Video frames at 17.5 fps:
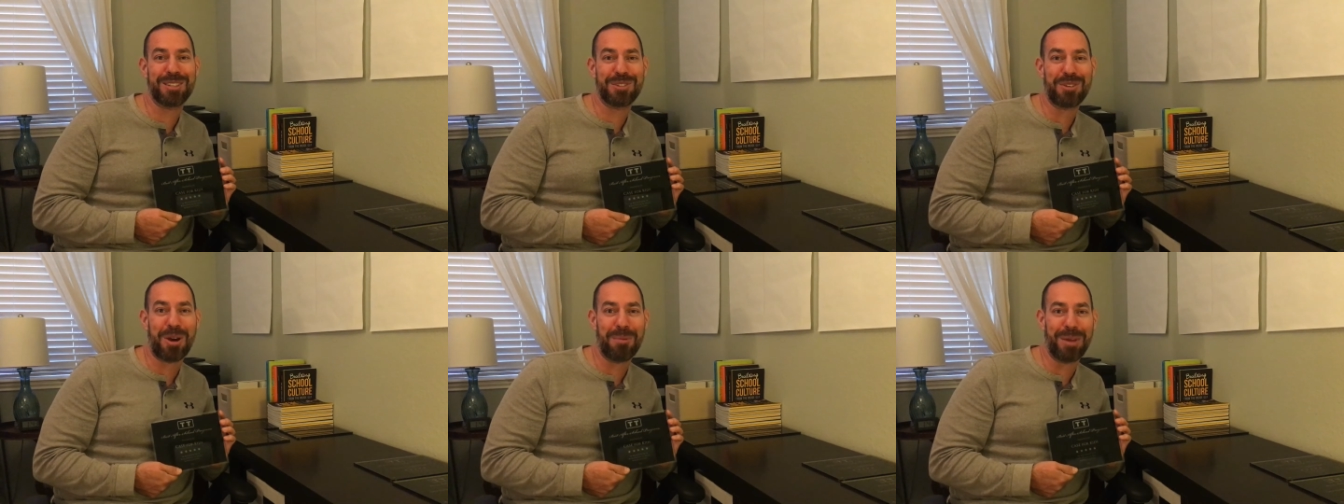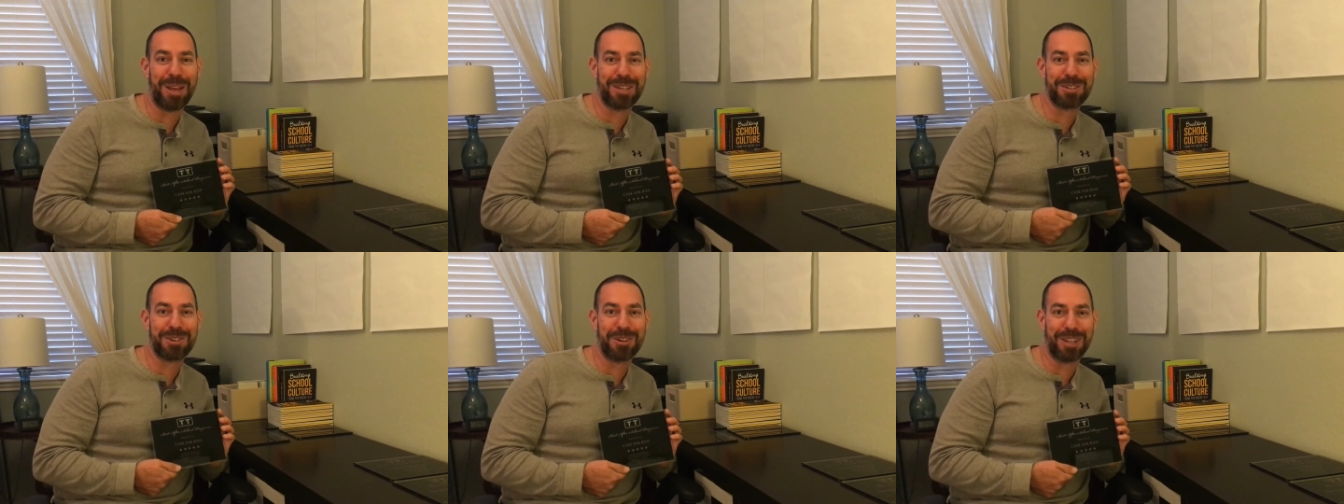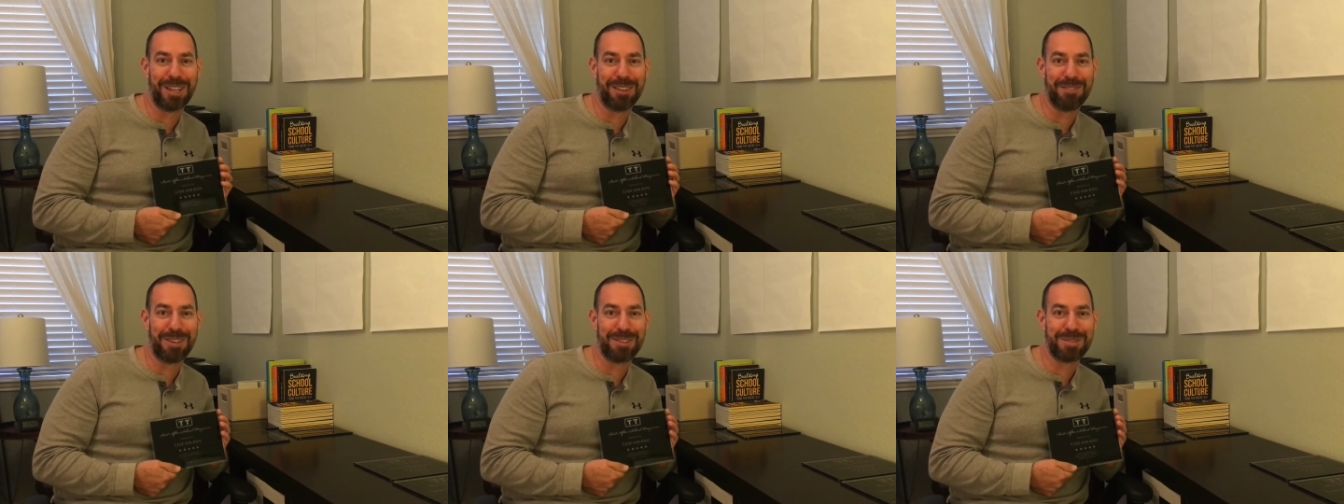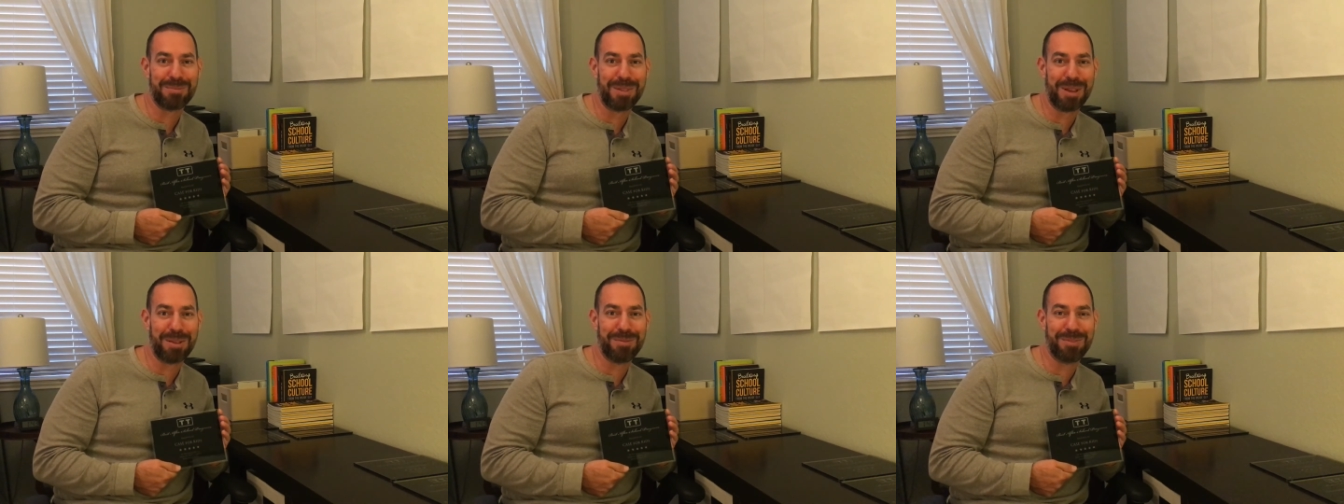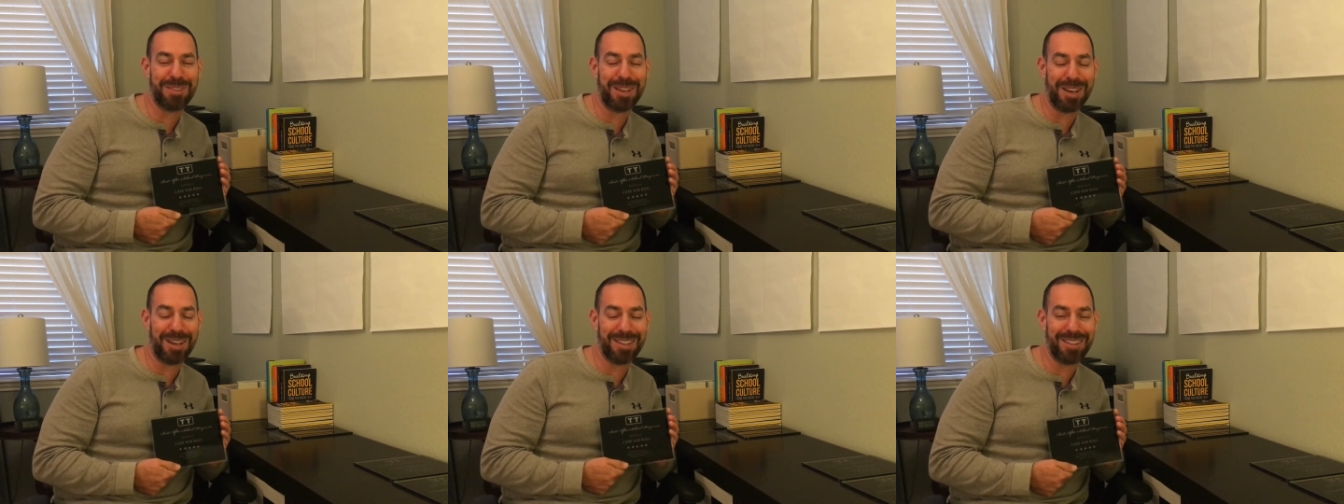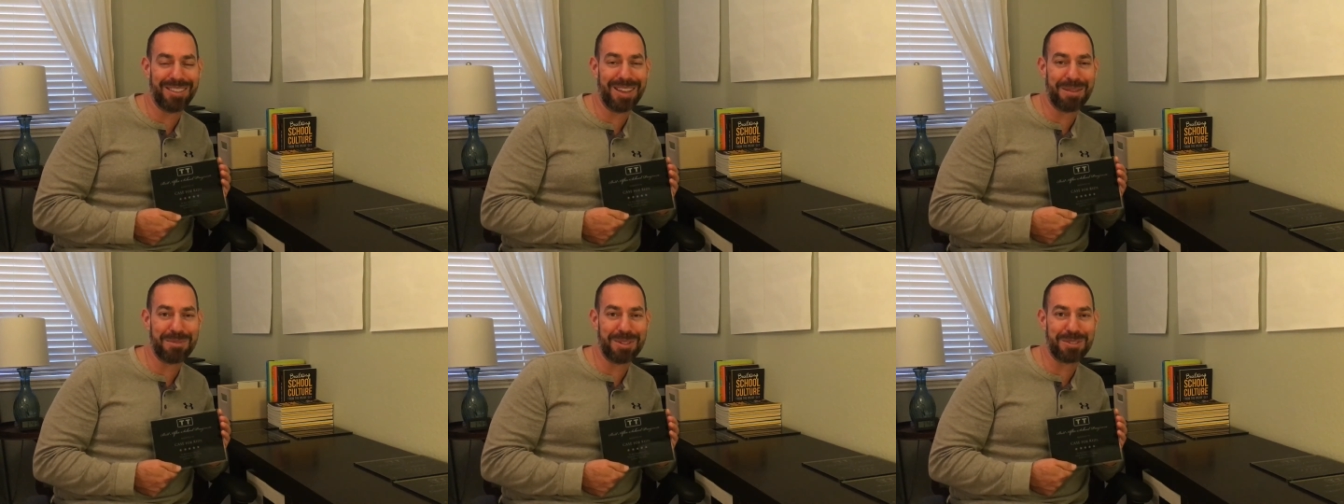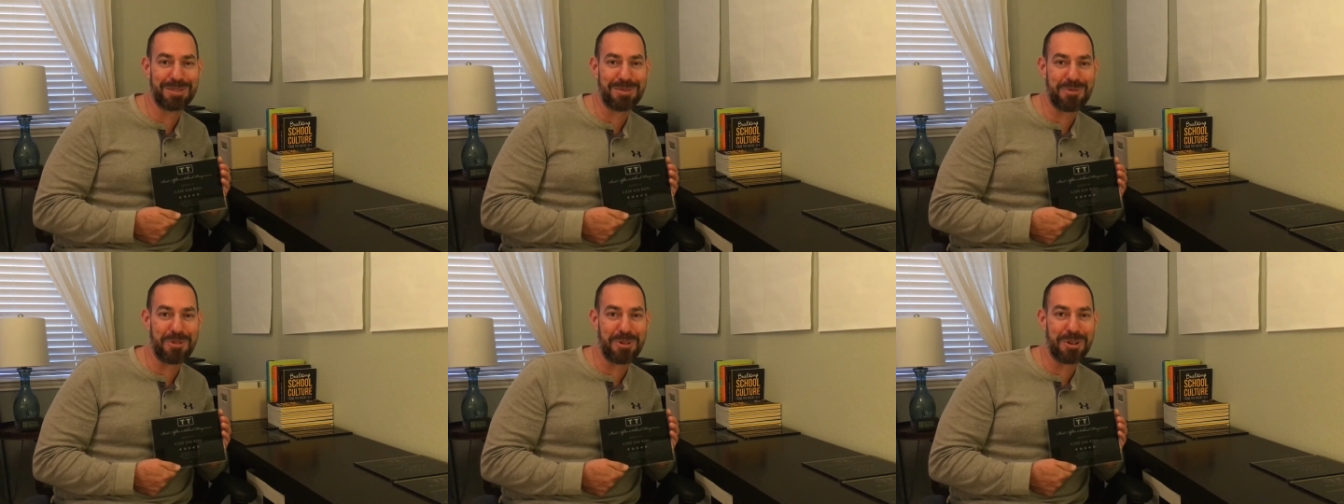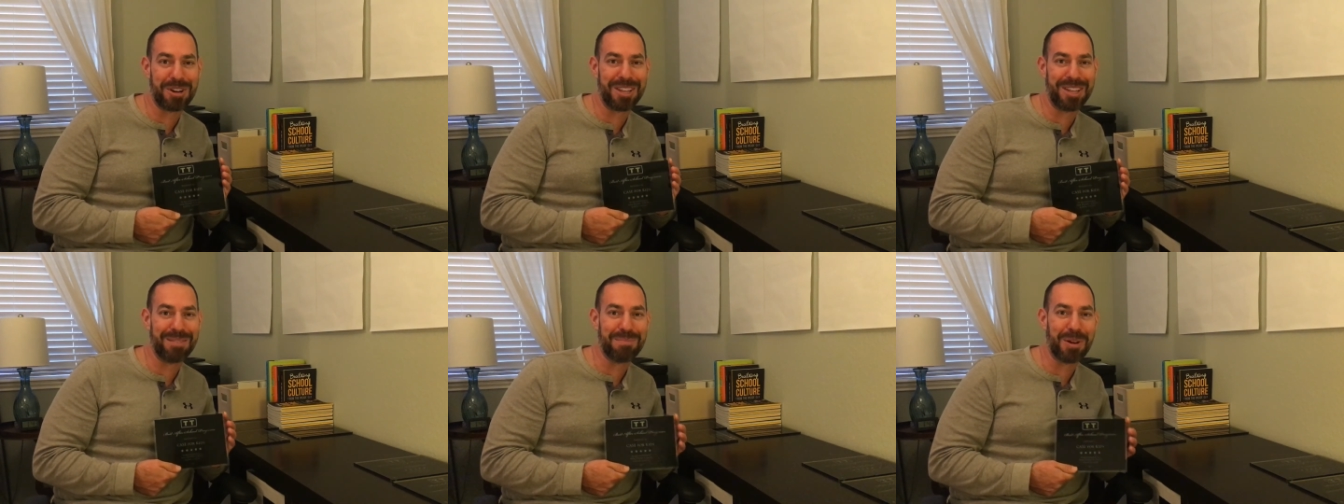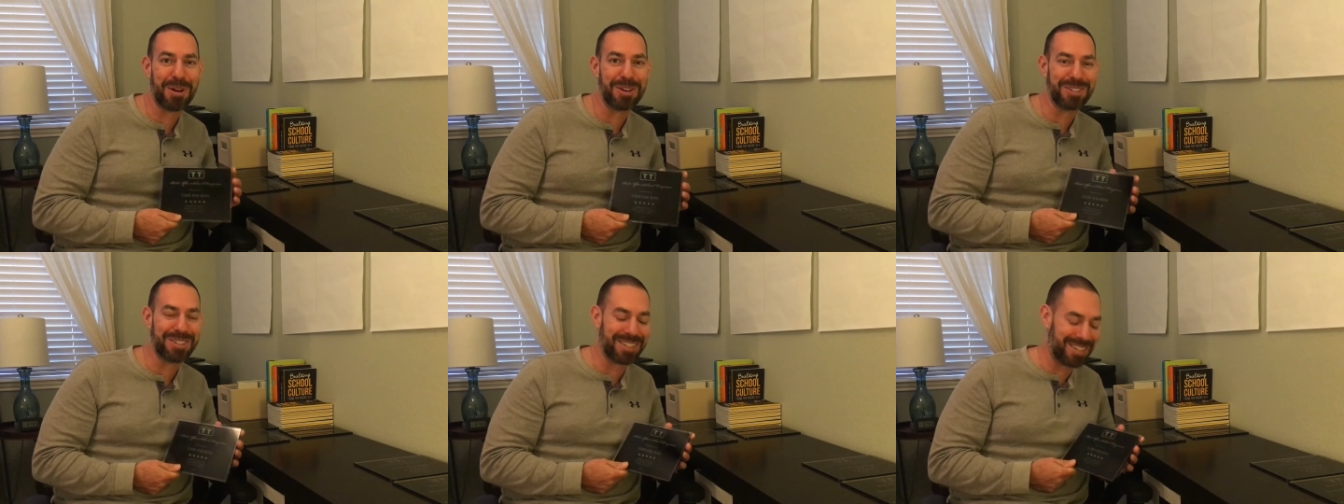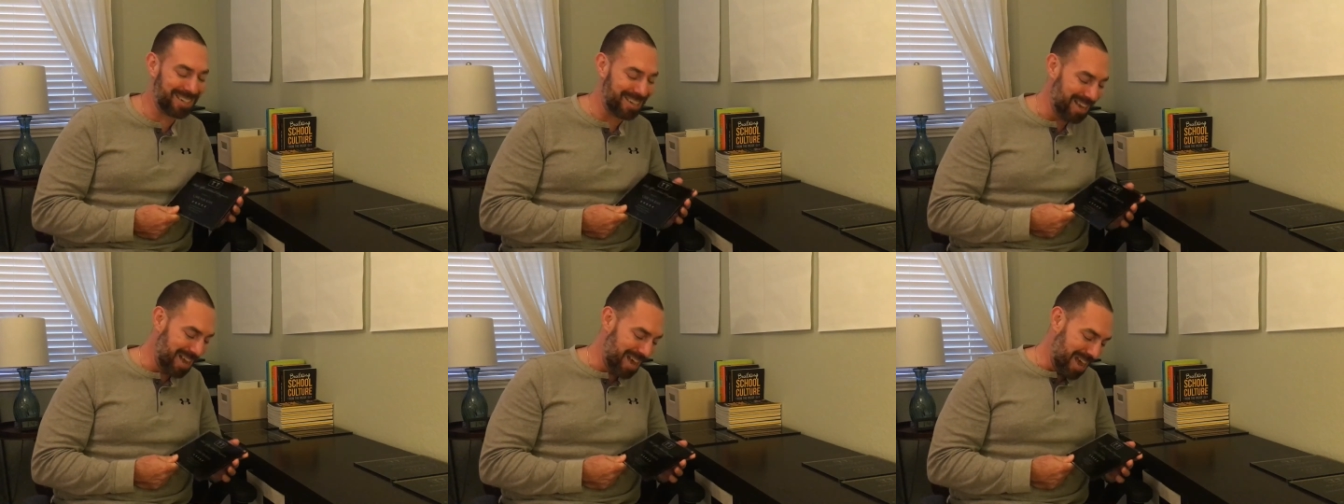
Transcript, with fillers: So I'll make sure to give that, uh, them this award in person.